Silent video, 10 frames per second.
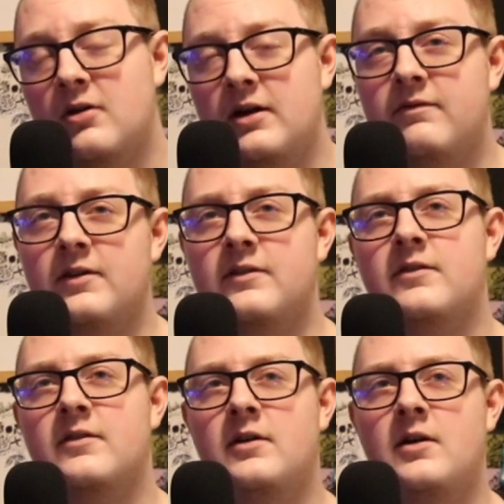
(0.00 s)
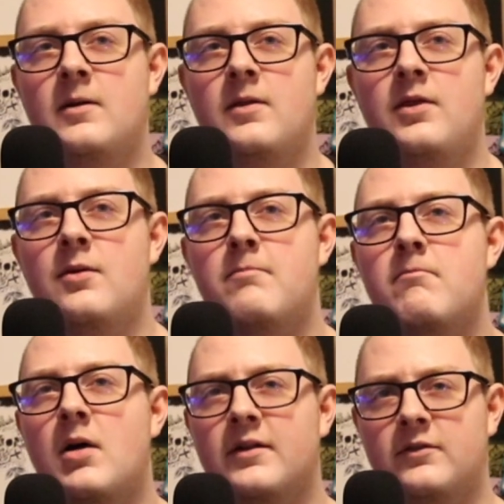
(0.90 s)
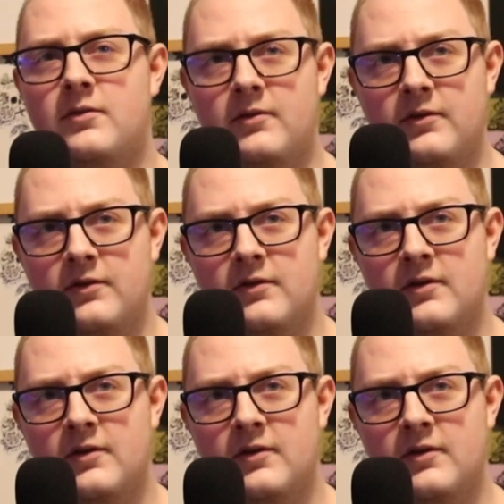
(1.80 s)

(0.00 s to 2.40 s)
if it's the muscles